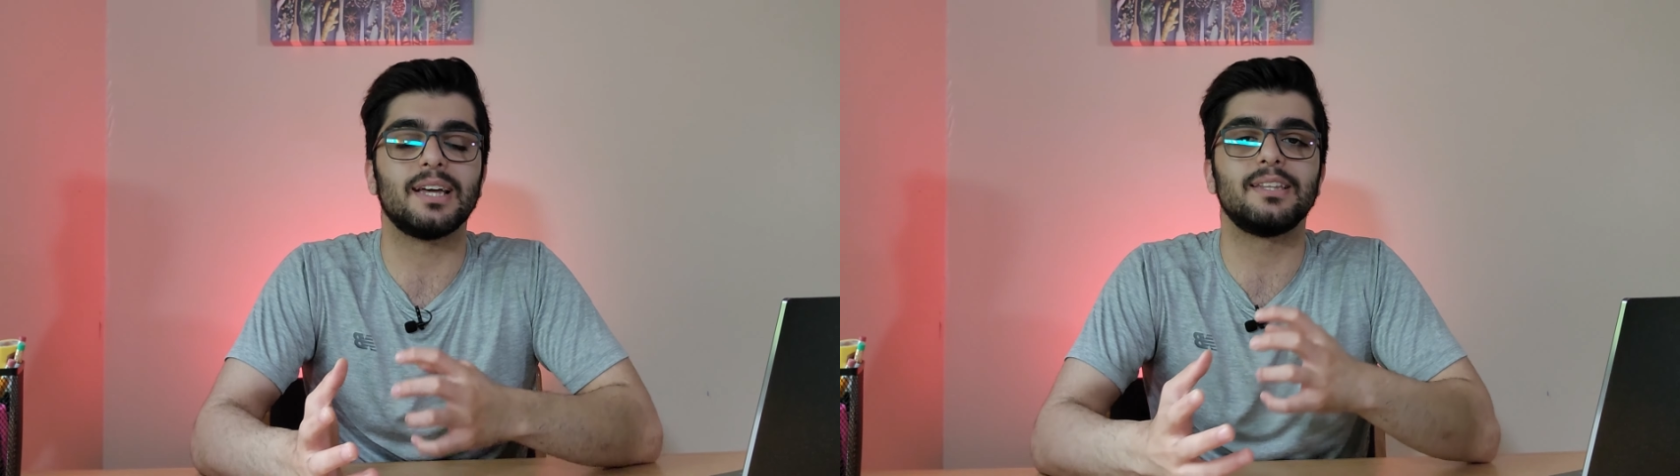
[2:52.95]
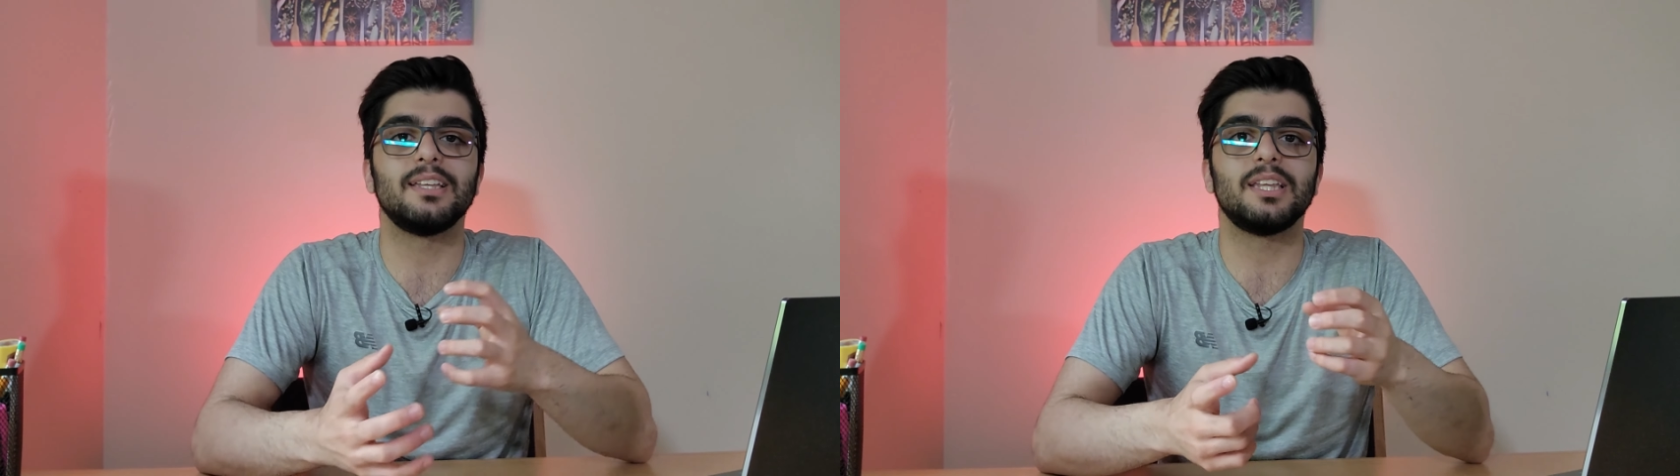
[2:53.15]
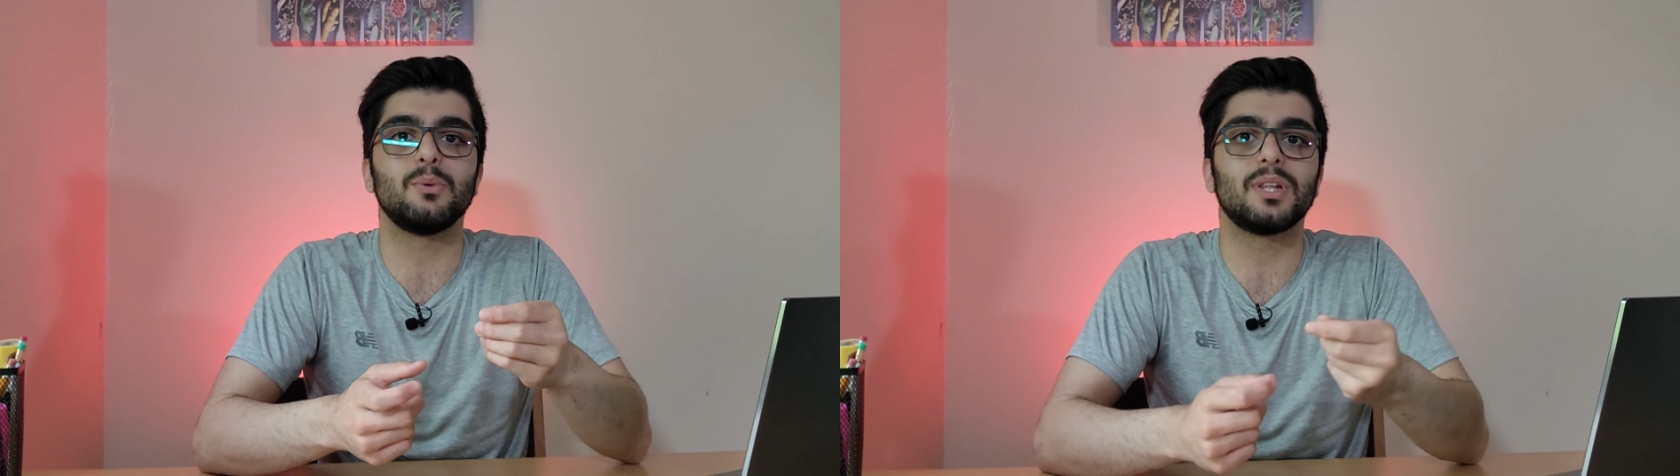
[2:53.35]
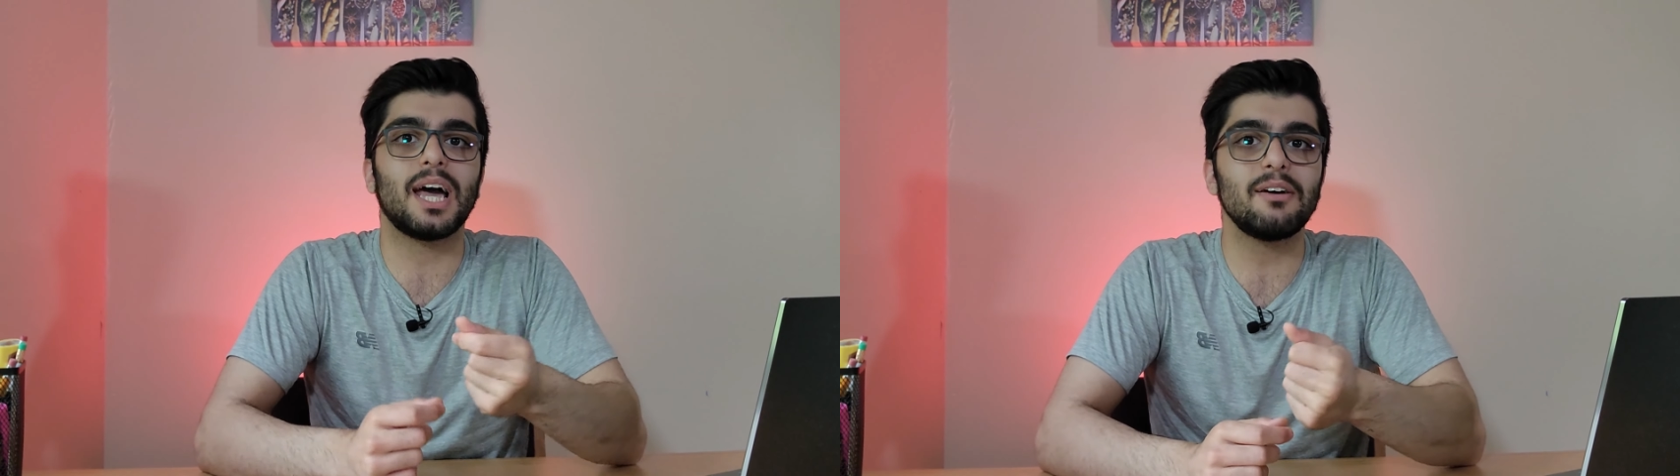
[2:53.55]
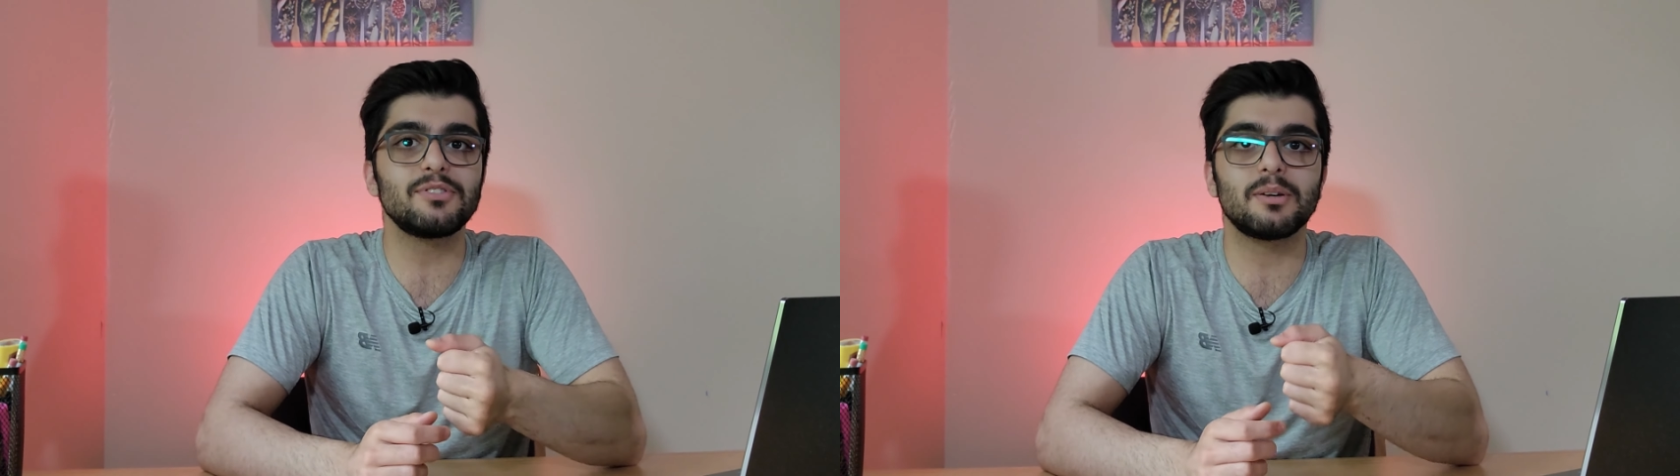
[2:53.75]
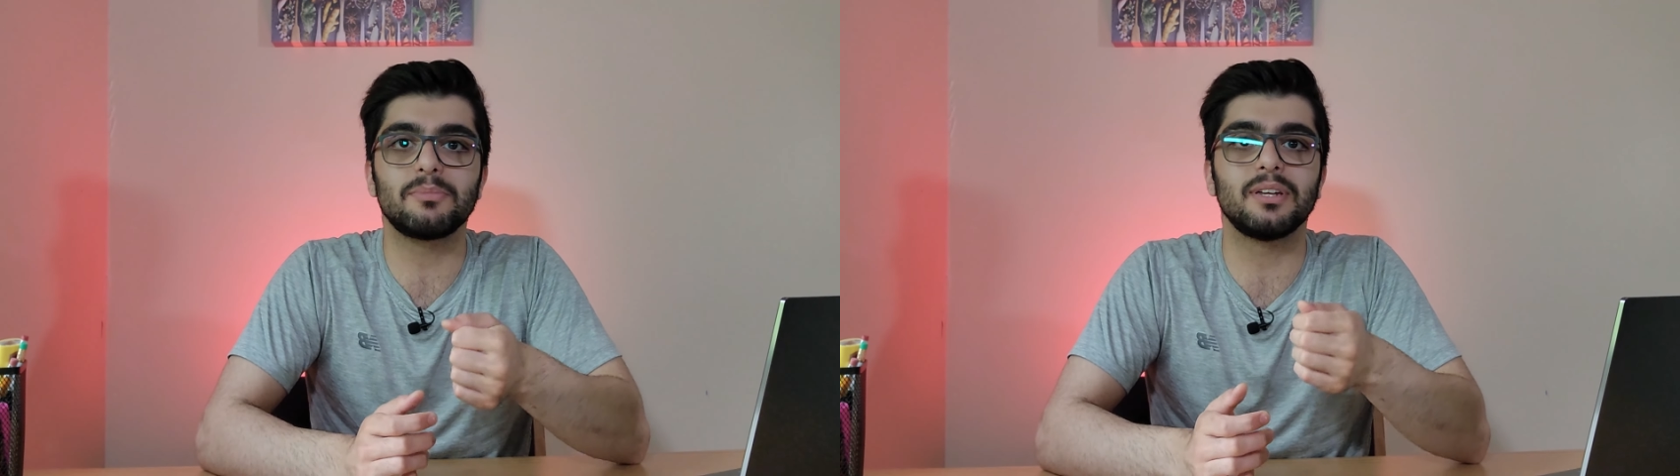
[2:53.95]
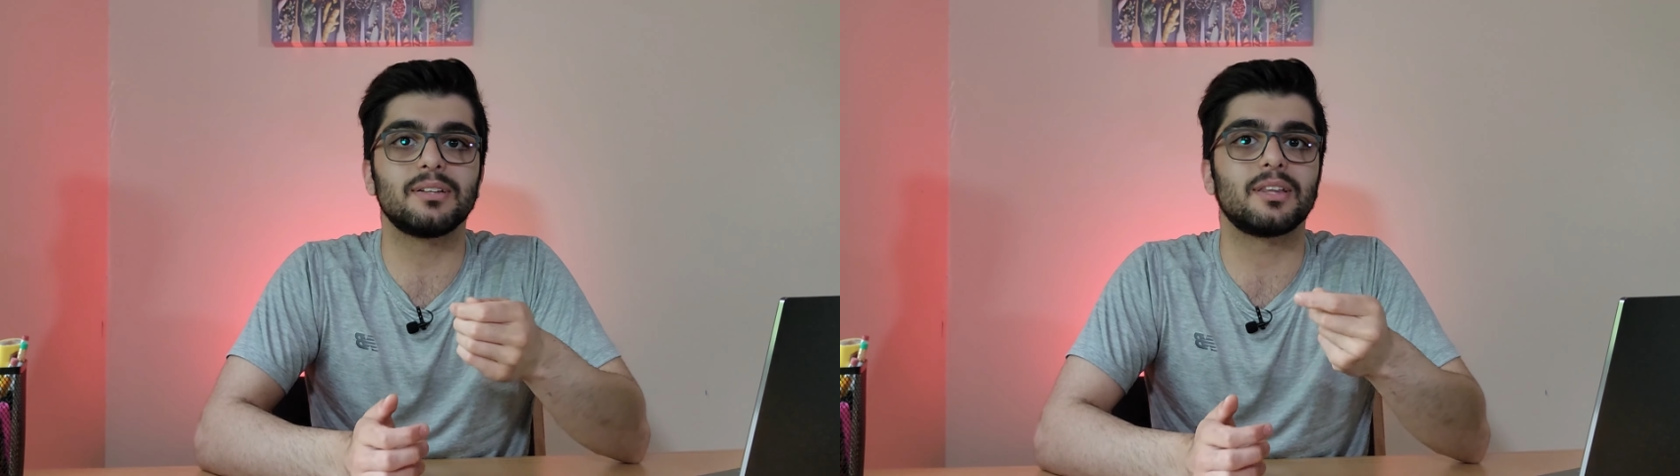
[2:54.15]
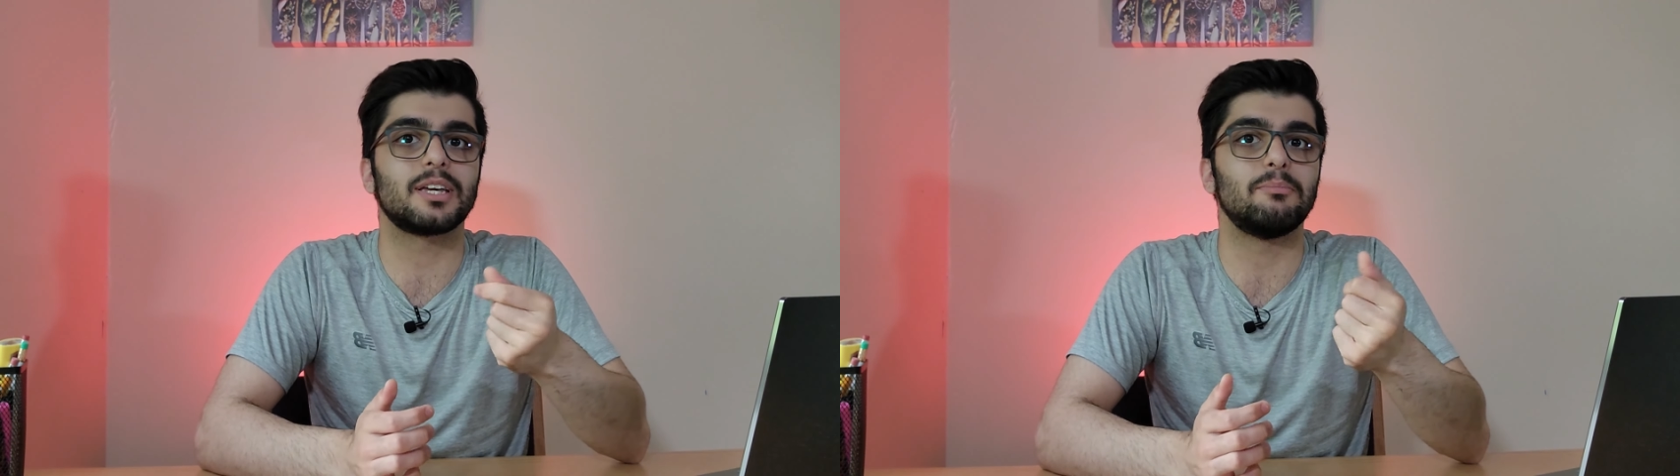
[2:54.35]
and then they will have
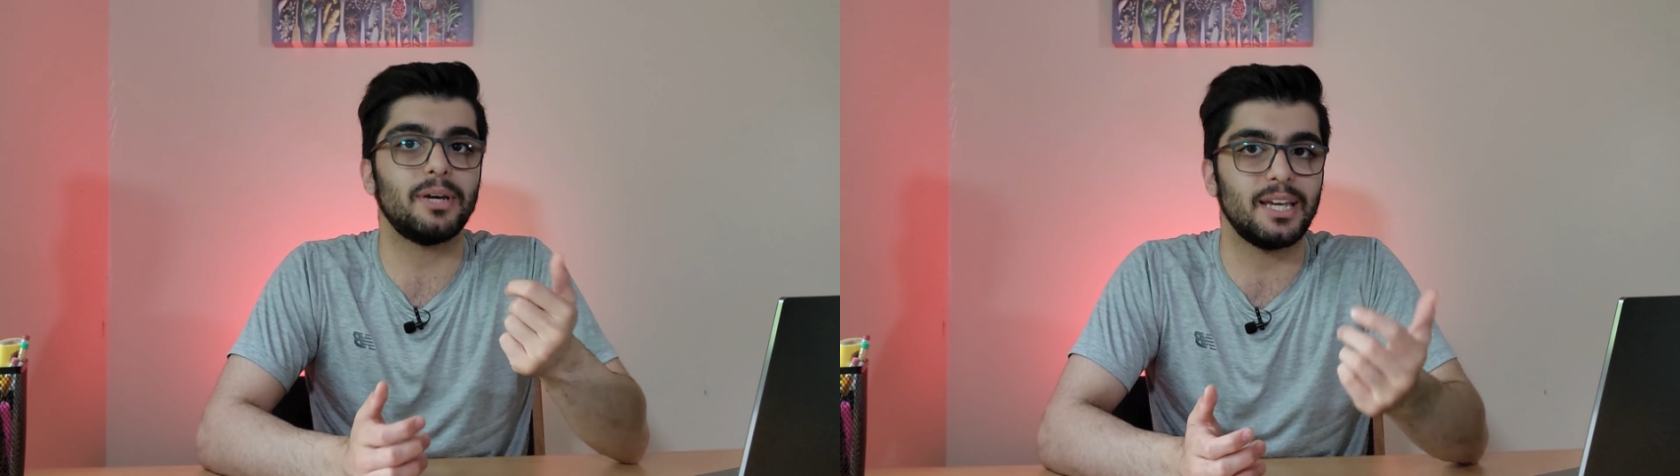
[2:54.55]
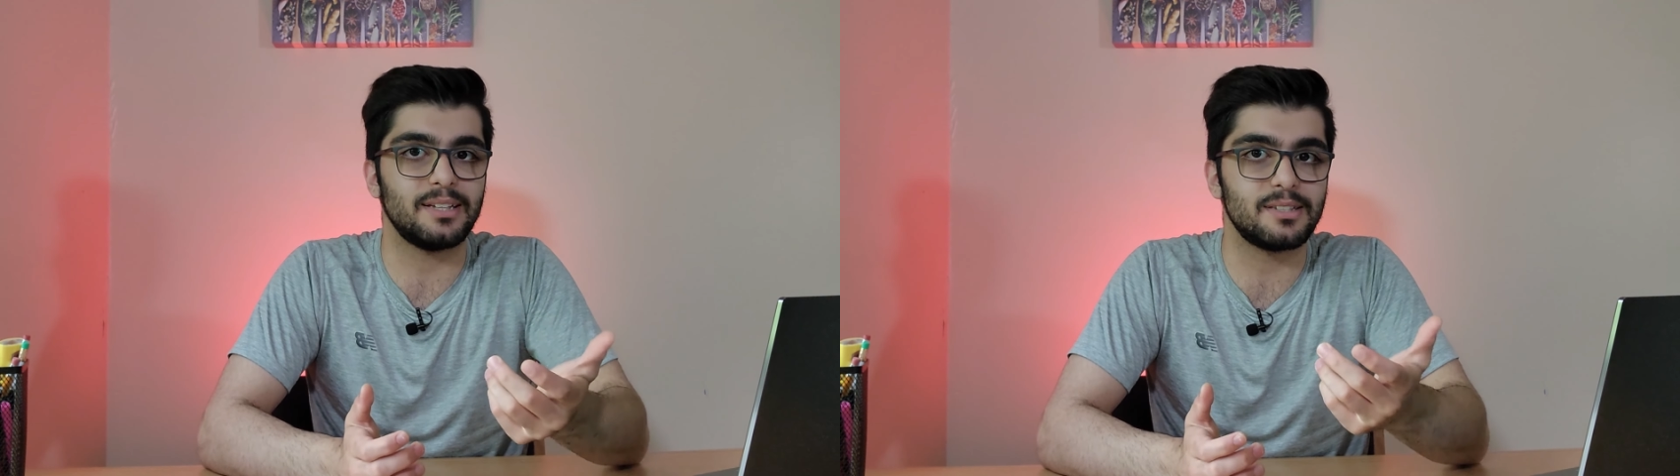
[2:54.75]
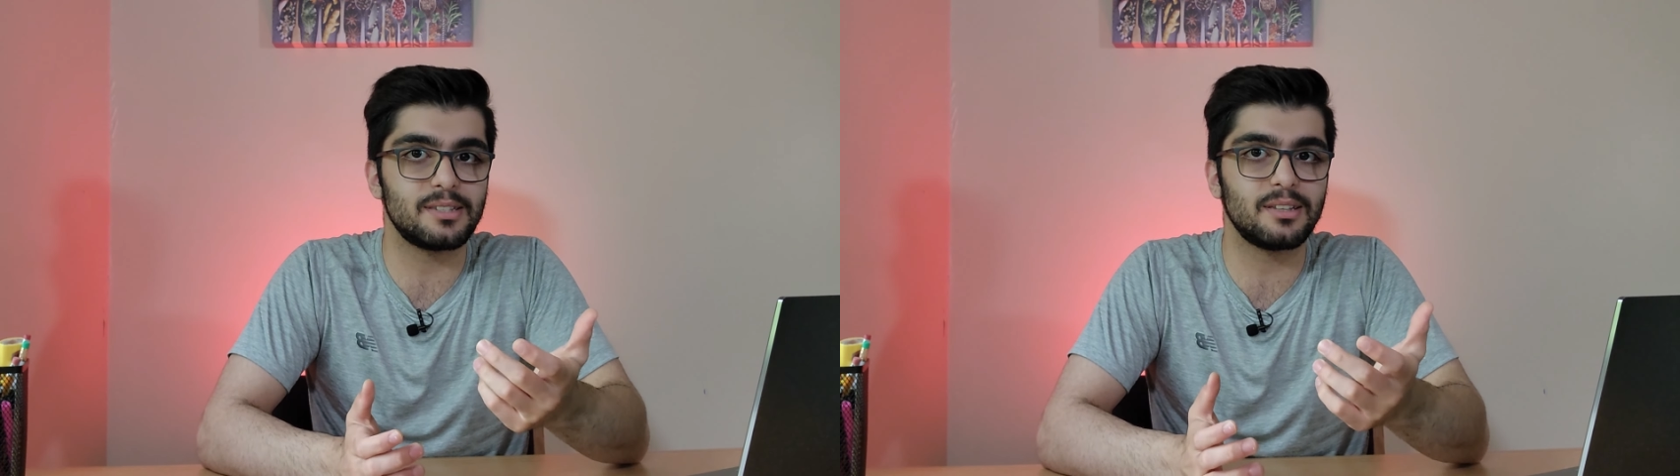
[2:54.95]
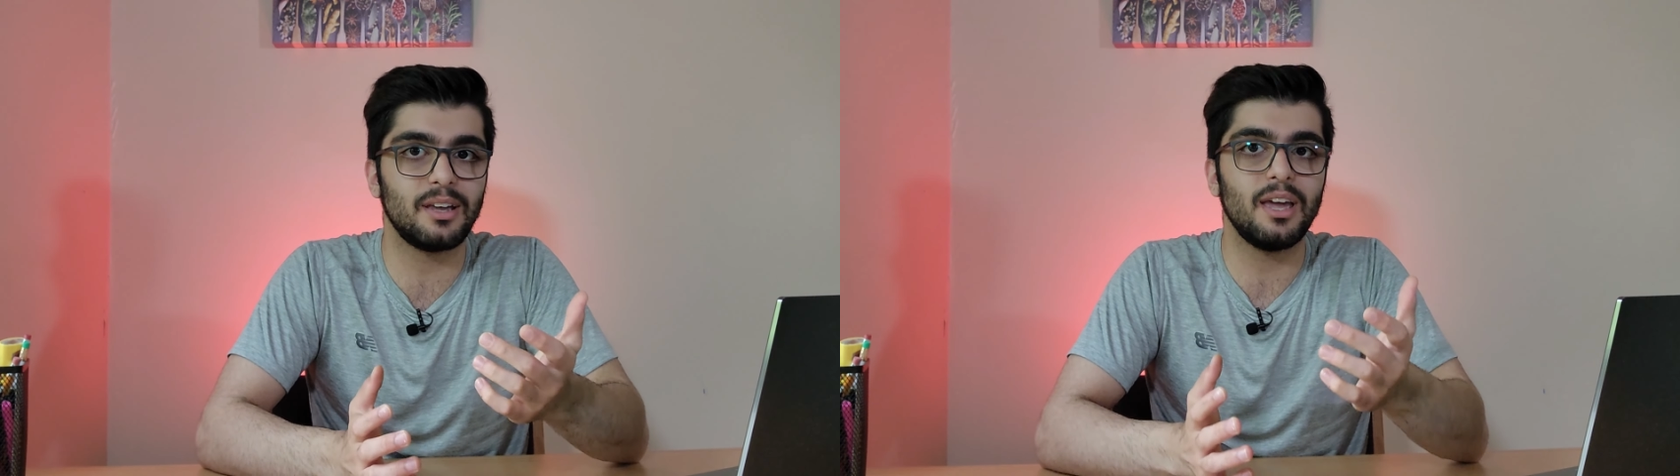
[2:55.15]
something like a paste.